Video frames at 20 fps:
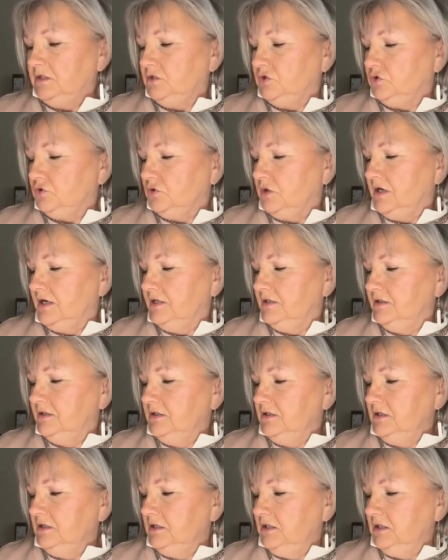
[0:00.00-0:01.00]
Let's try
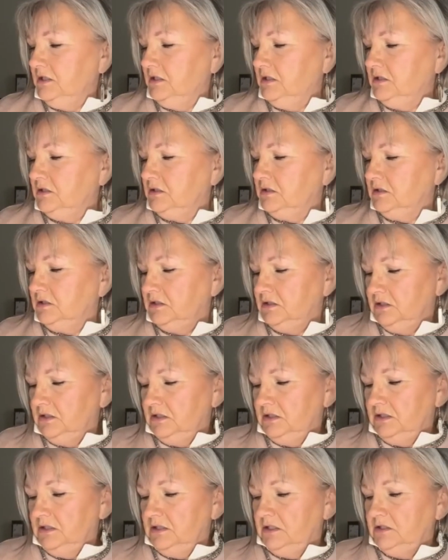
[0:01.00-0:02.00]
this.
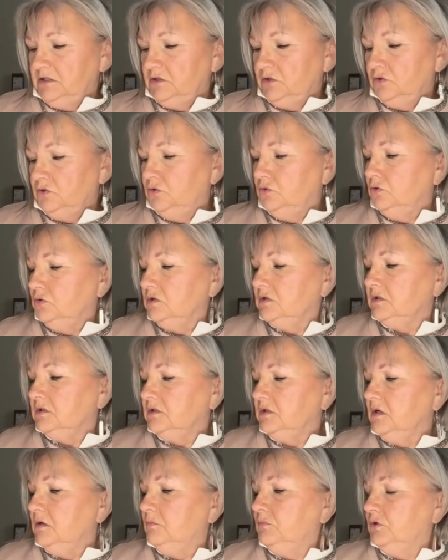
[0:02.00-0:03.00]
That's a cool
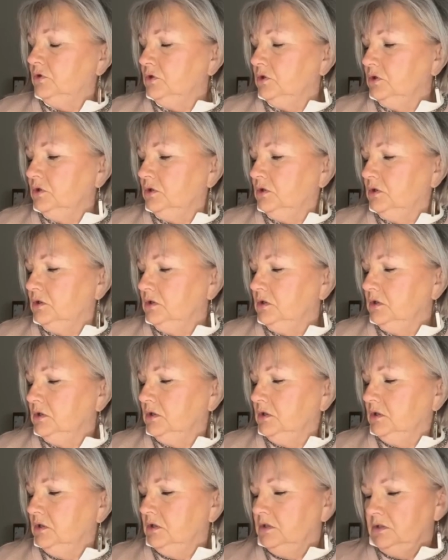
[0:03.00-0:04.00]
summer,
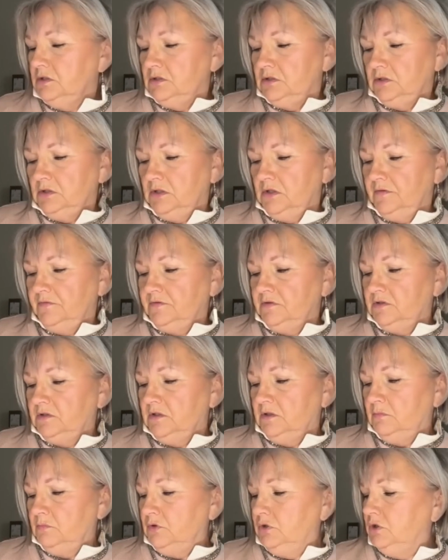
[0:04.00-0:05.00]
soft
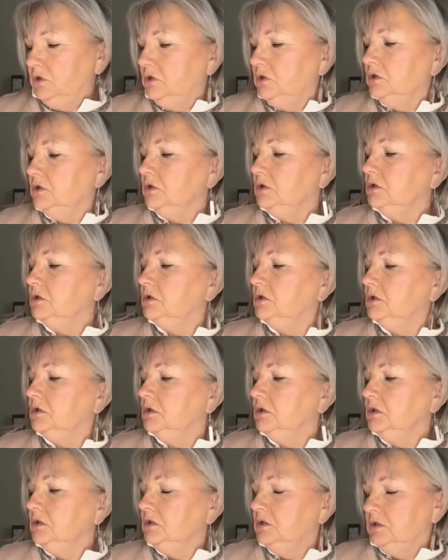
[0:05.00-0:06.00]
summer,
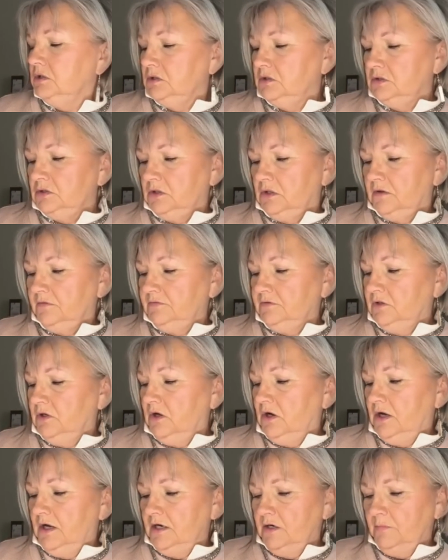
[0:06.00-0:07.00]
soft
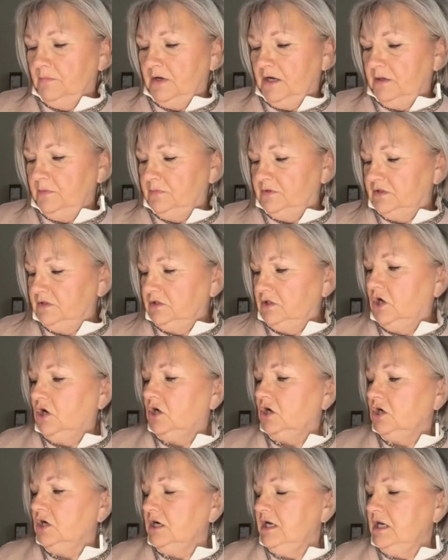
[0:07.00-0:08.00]
autumn. I'm
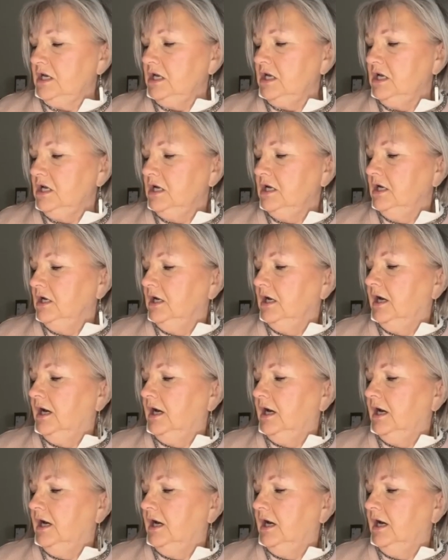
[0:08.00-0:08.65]
sorry.